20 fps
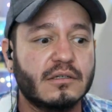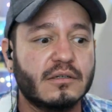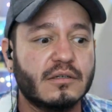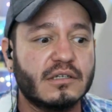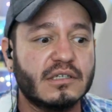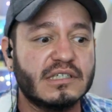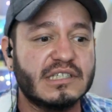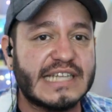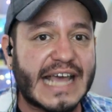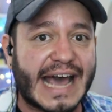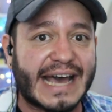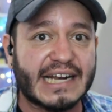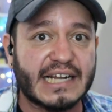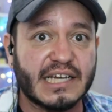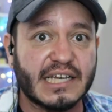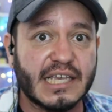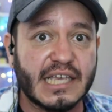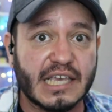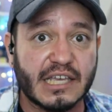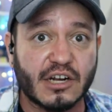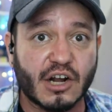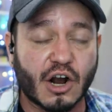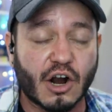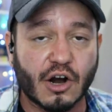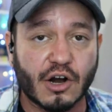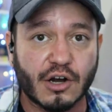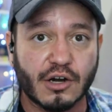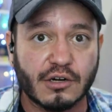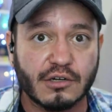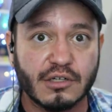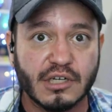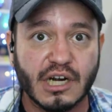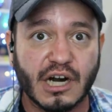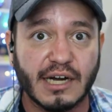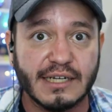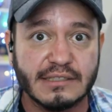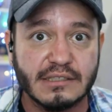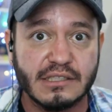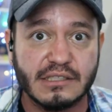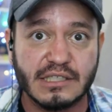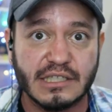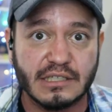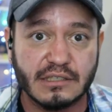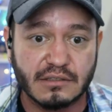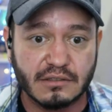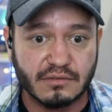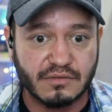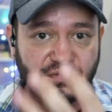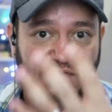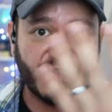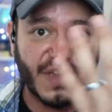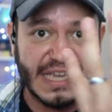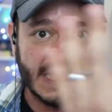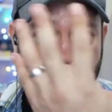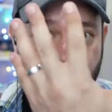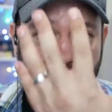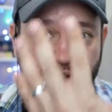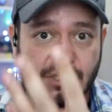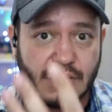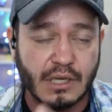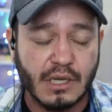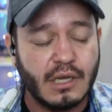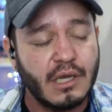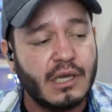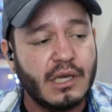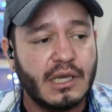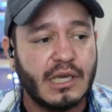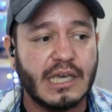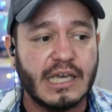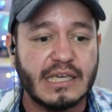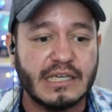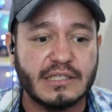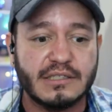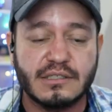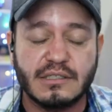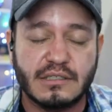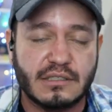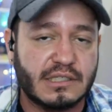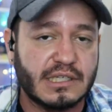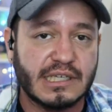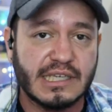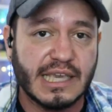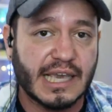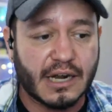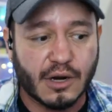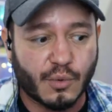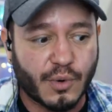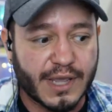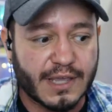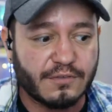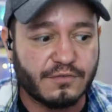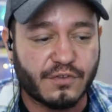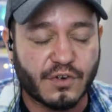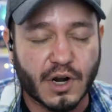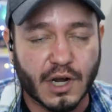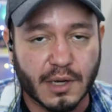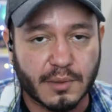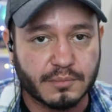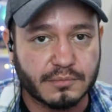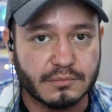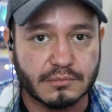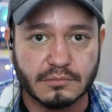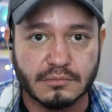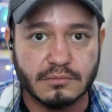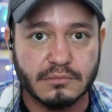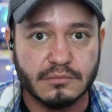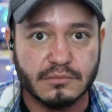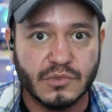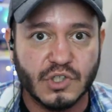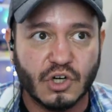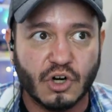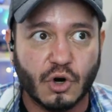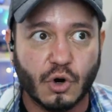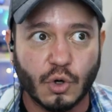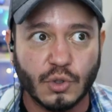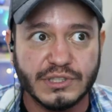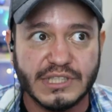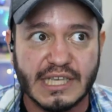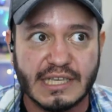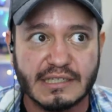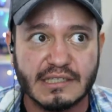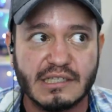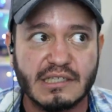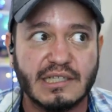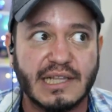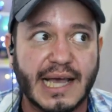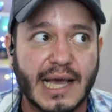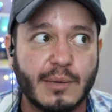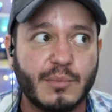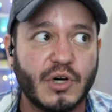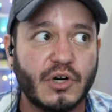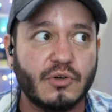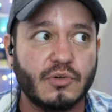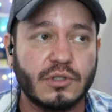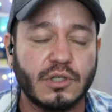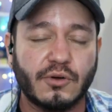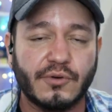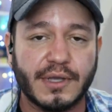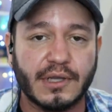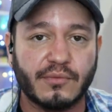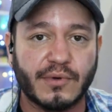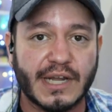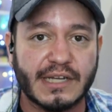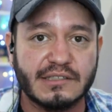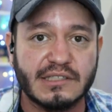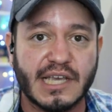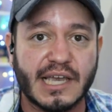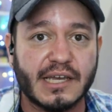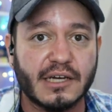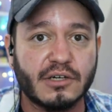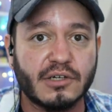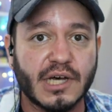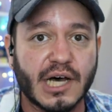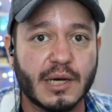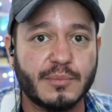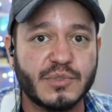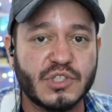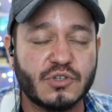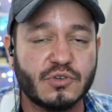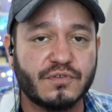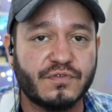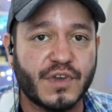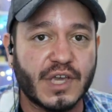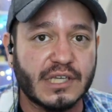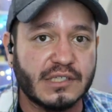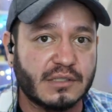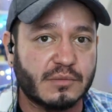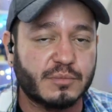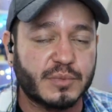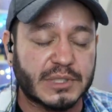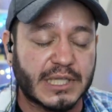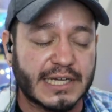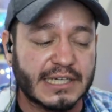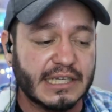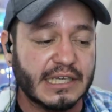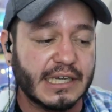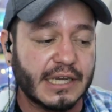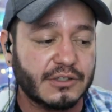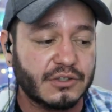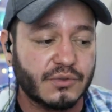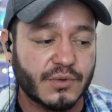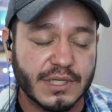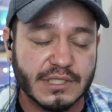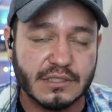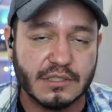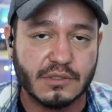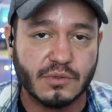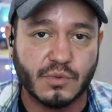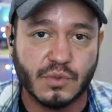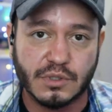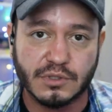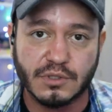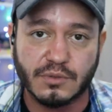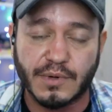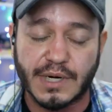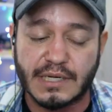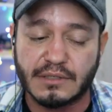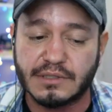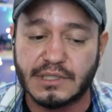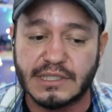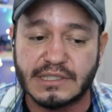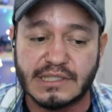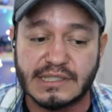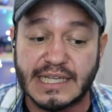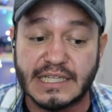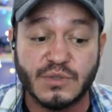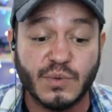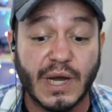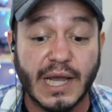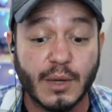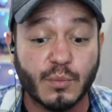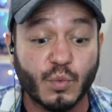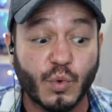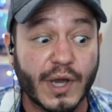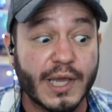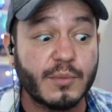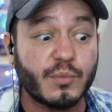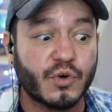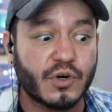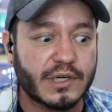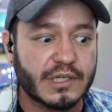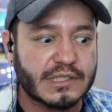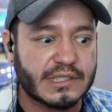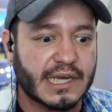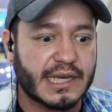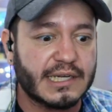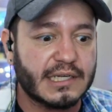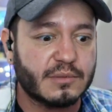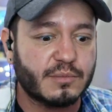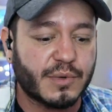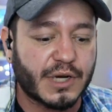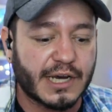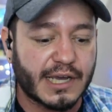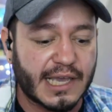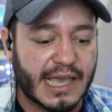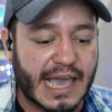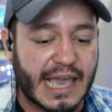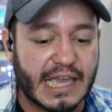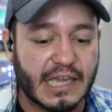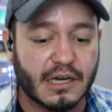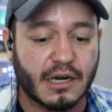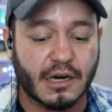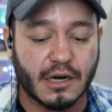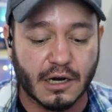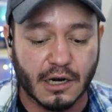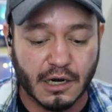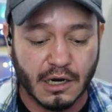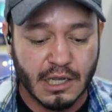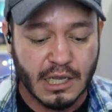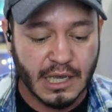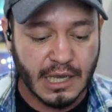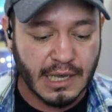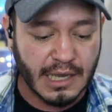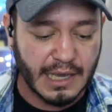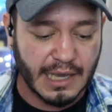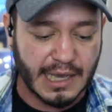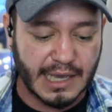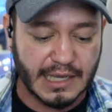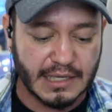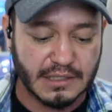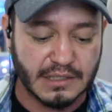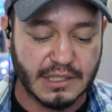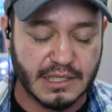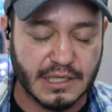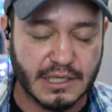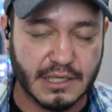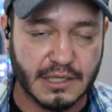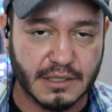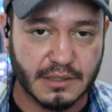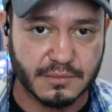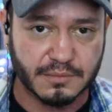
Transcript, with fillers: data in our constant face is to get away from holding slab, O glowing rectangle up to face and blocking out the rest of the world around us. And that's why I'm way more excited by A R and uh,